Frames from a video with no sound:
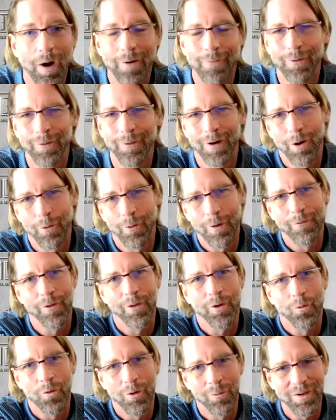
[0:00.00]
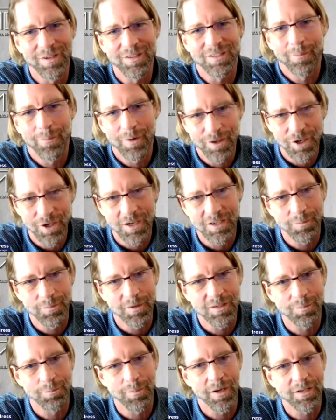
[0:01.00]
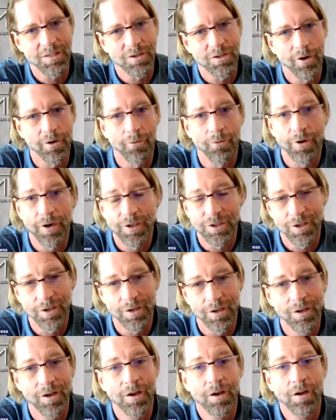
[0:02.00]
However, there will be some adjustments based on region,